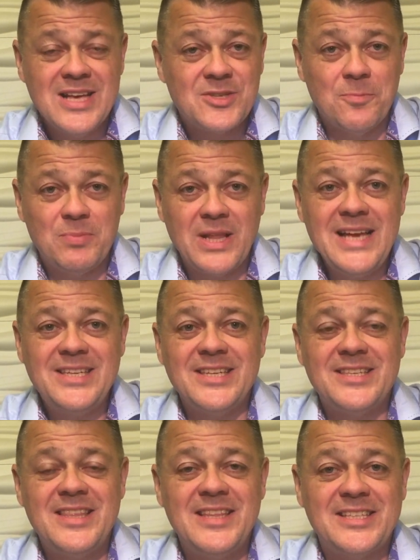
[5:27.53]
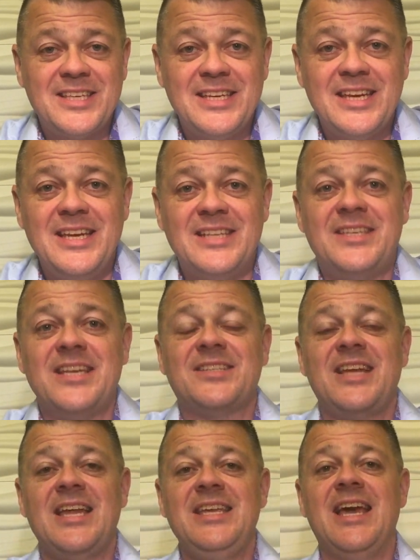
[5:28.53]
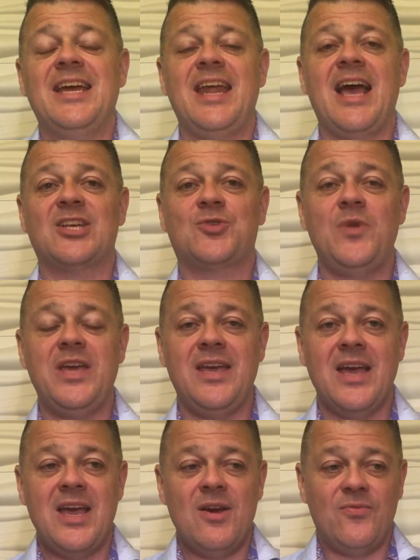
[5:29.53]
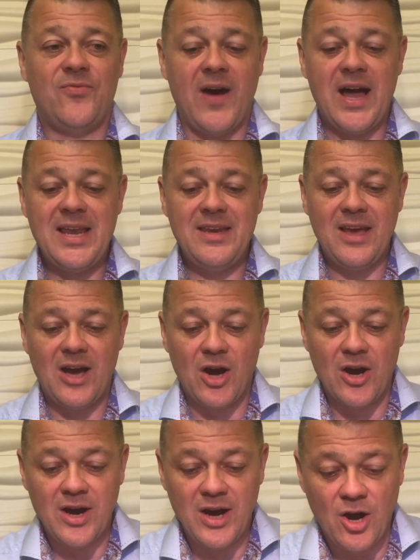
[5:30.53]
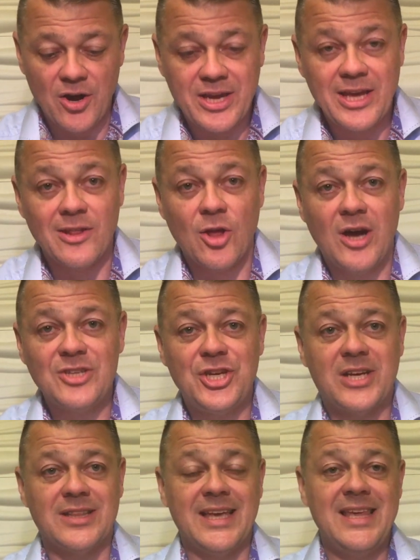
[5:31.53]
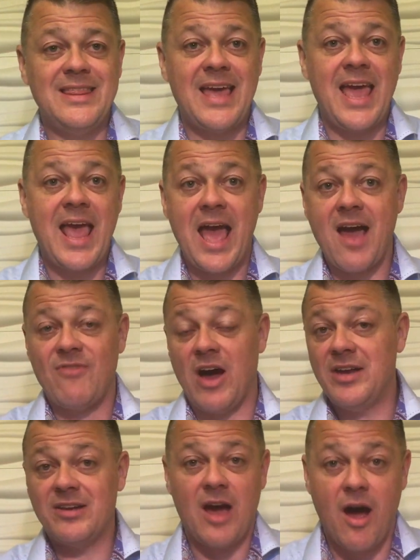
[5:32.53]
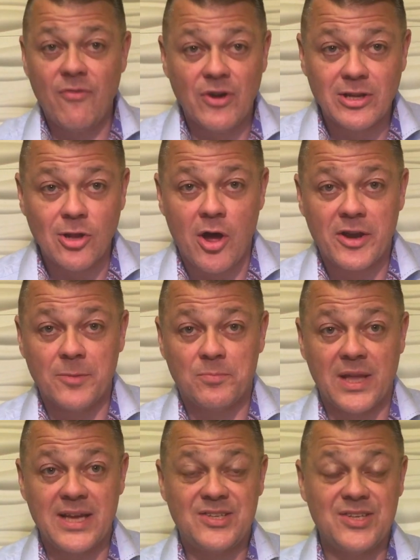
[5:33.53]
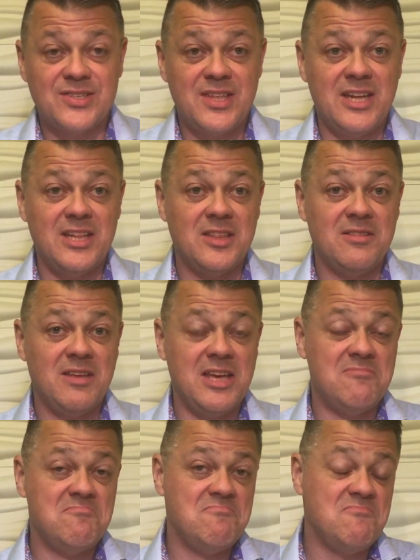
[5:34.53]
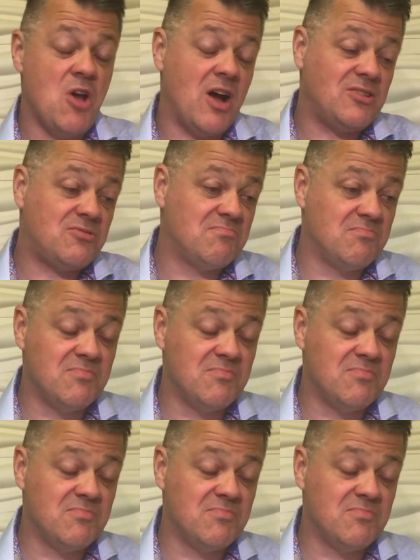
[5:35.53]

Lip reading: Some places that they said didn't exist, and yet as we find archaeologically, they have uncovered a lot of the places that in not